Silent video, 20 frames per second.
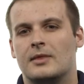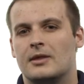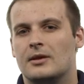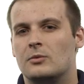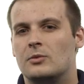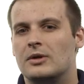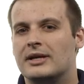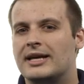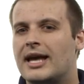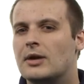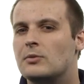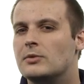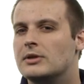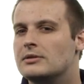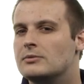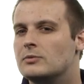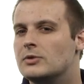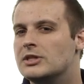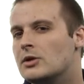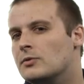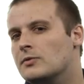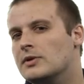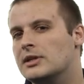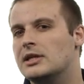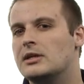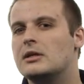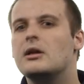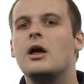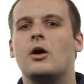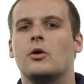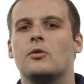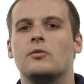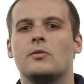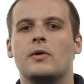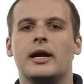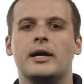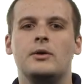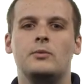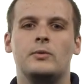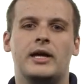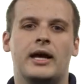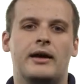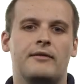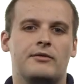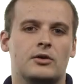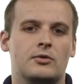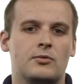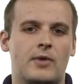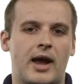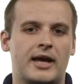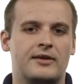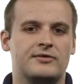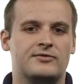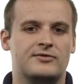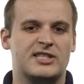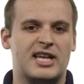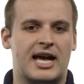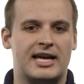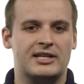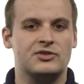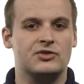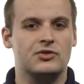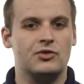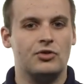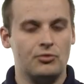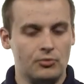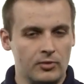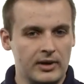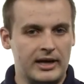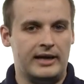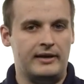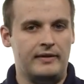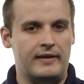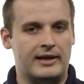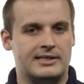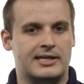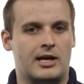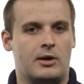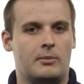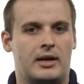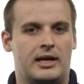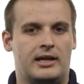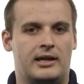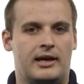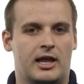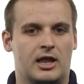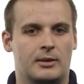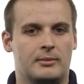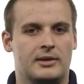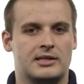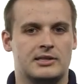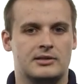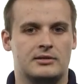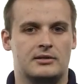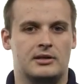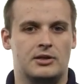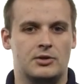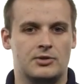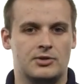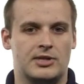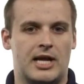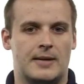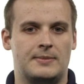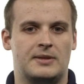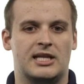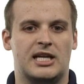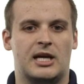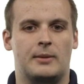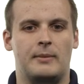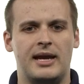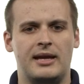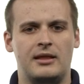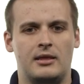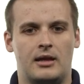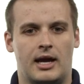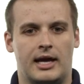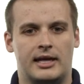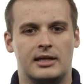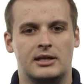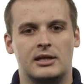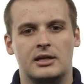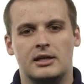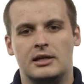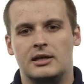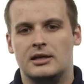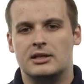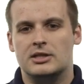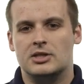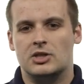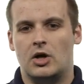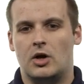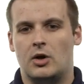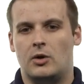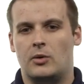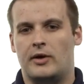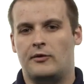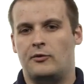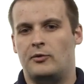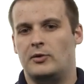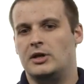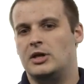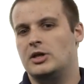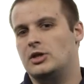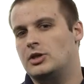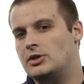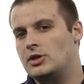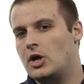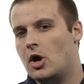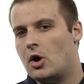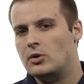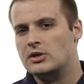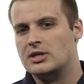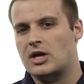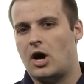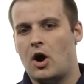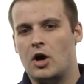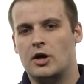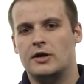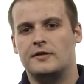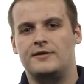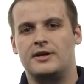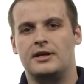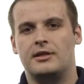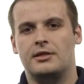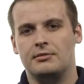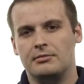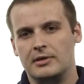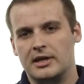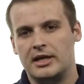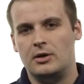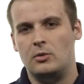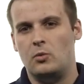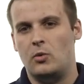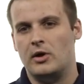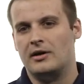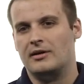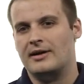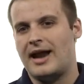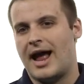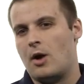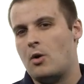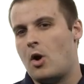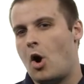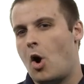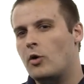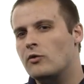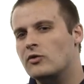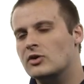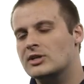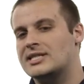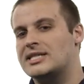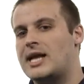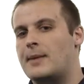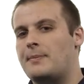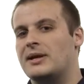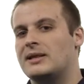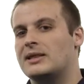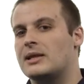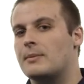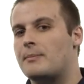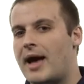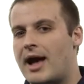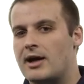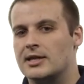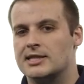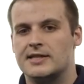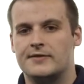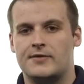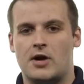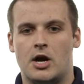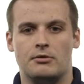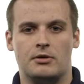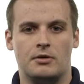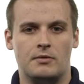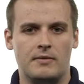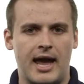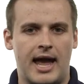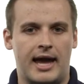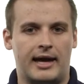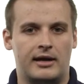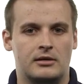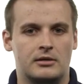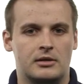Well, again, we don't really know, right? We have an array of size 3. That's how many elements the user typed at the command line. So if we go to argv3, we're now overstepping the bounds of our array.